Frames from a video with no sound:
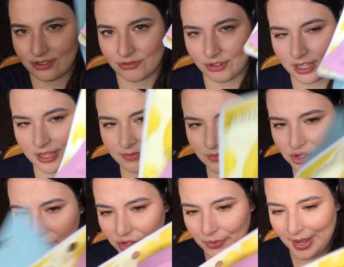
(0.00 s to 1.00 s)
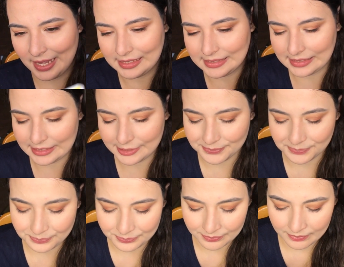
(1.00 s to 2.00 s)
3 sheet masks.
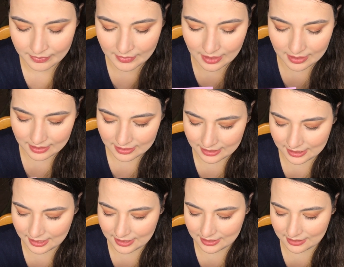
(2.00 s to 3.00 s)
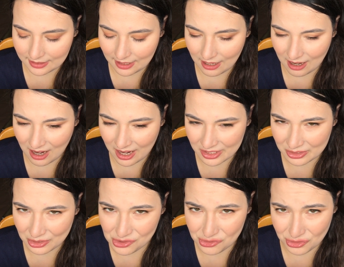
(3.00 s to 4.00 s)
These are
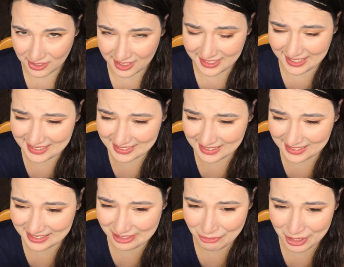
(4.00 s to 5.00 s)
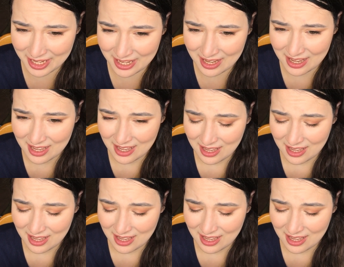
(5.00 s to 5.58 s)
not really necessary.